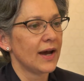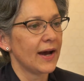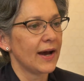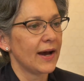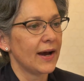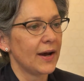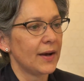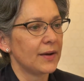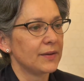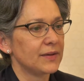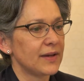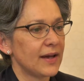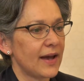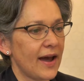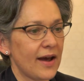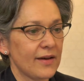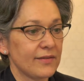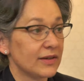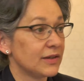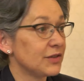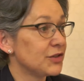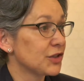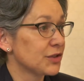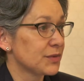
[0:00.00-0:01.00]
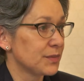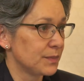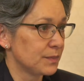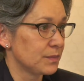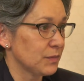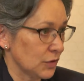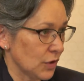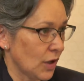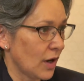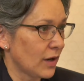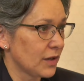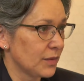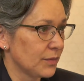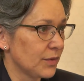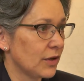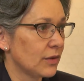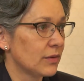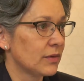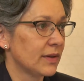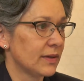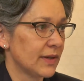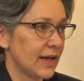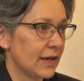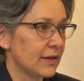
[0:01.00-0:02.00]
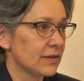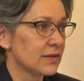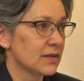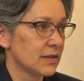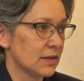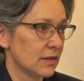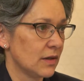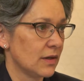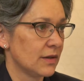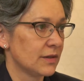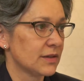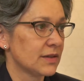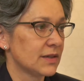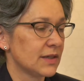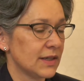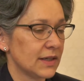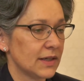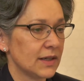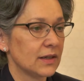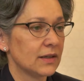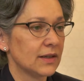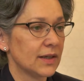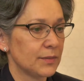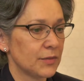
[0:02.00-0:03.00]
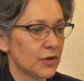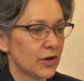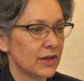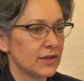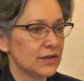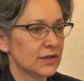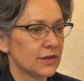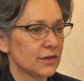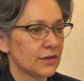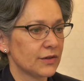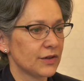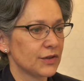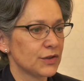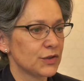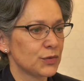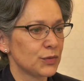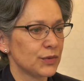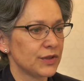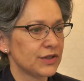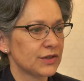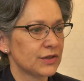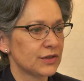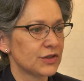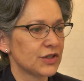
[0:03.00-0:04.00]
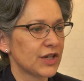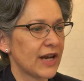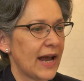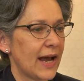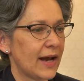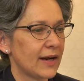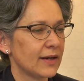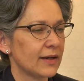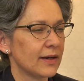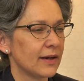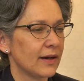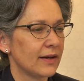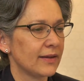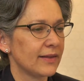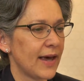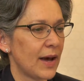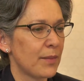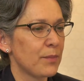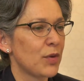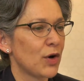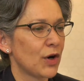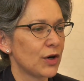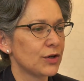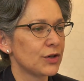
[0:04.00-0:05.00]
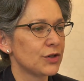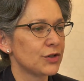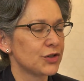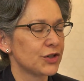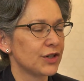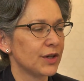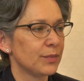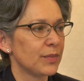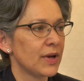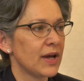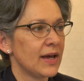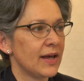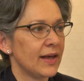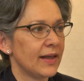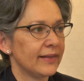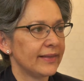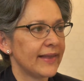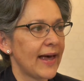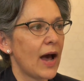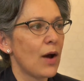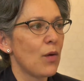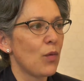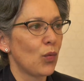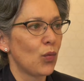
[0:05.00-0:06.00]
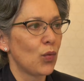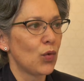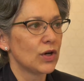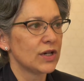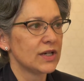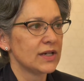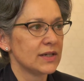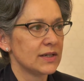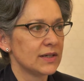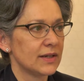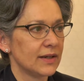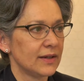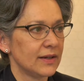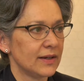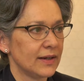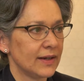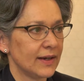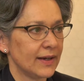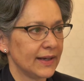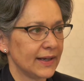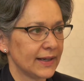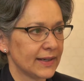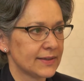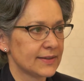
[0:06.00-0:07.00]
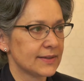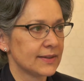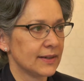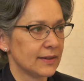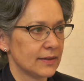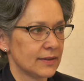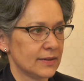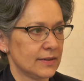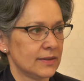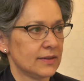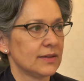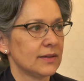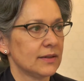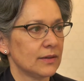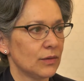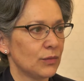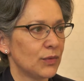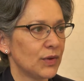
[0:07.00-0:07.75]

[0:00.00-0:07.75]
Having just talked about LCRC, Lima Grain Cereals Research Canada, that partnership, that wouldn't exist.